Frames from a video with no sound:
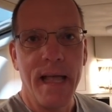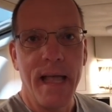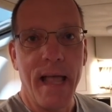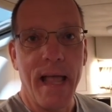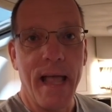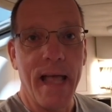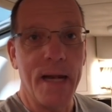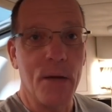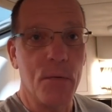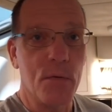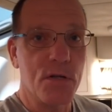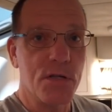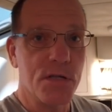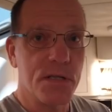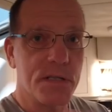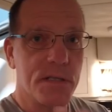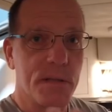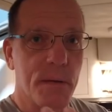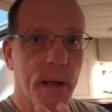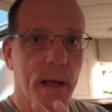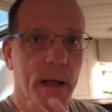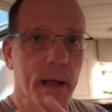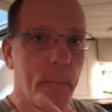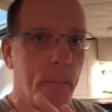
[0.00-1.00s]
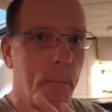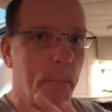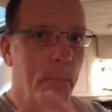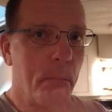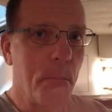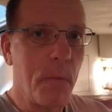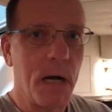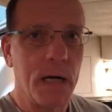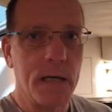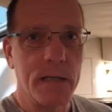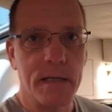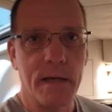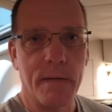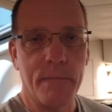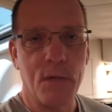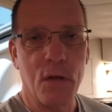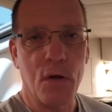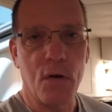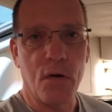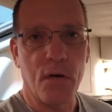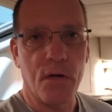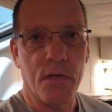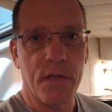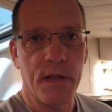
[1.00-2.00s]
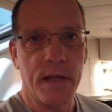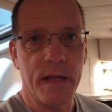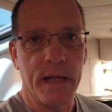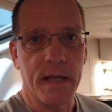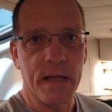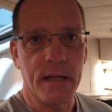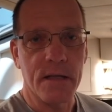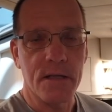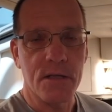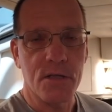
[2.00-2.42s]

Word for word: And it was just munged up the whole thing.